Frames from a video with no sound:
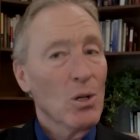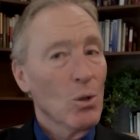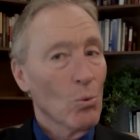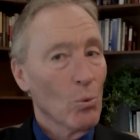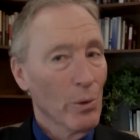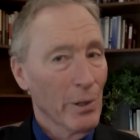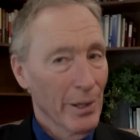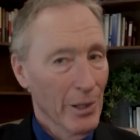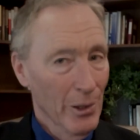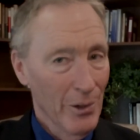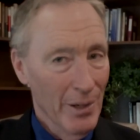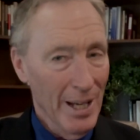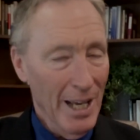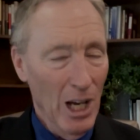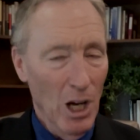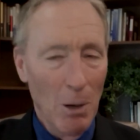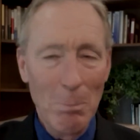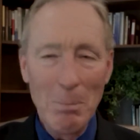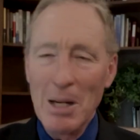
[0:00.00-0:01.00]
we're here to
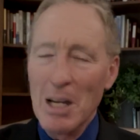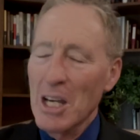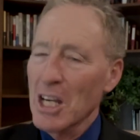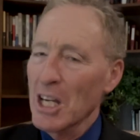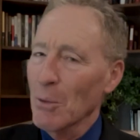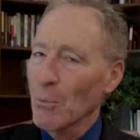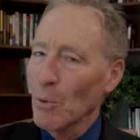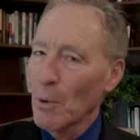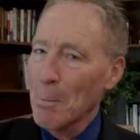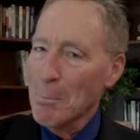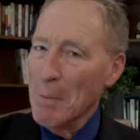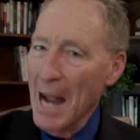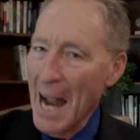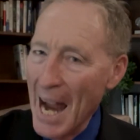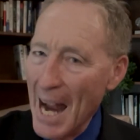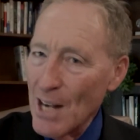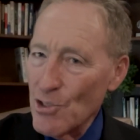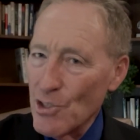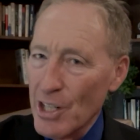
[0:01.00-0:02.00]
help, and we're
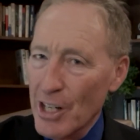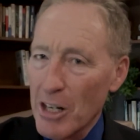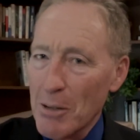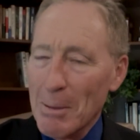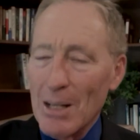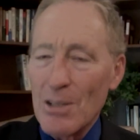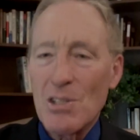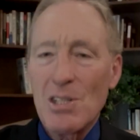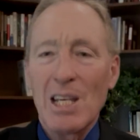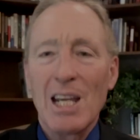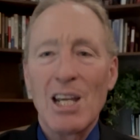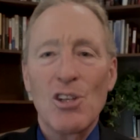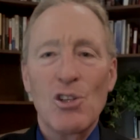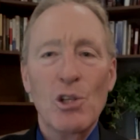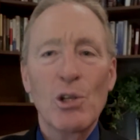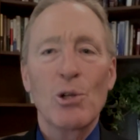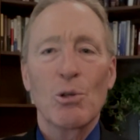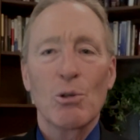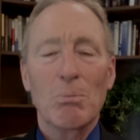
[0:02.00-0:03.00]
passionate about seeing
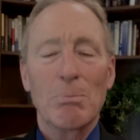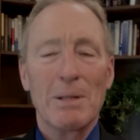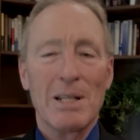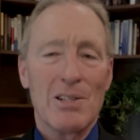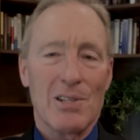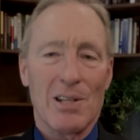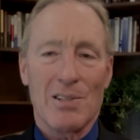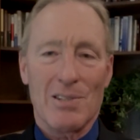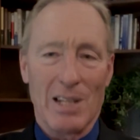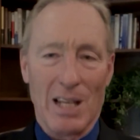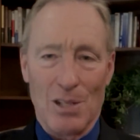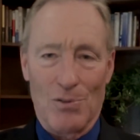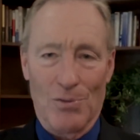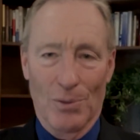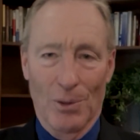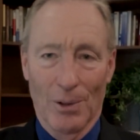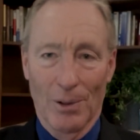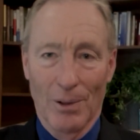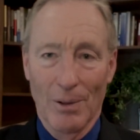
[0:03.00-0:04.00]
you be
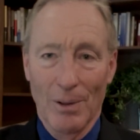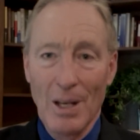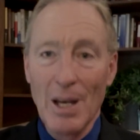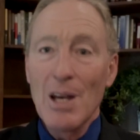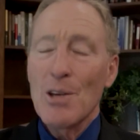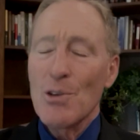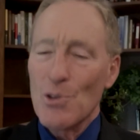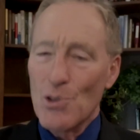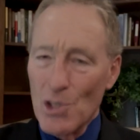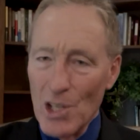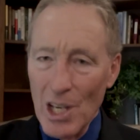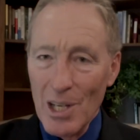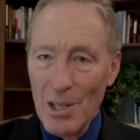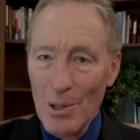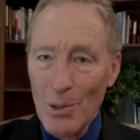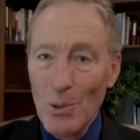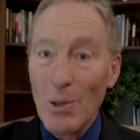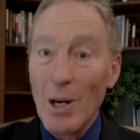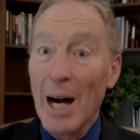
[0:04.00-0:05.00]
successful. See
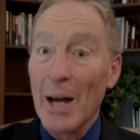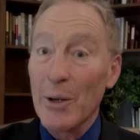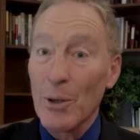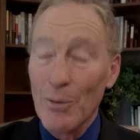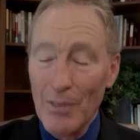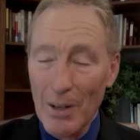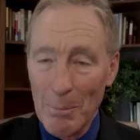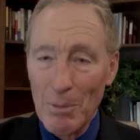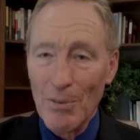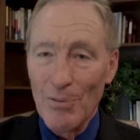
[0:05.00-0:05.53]
you on November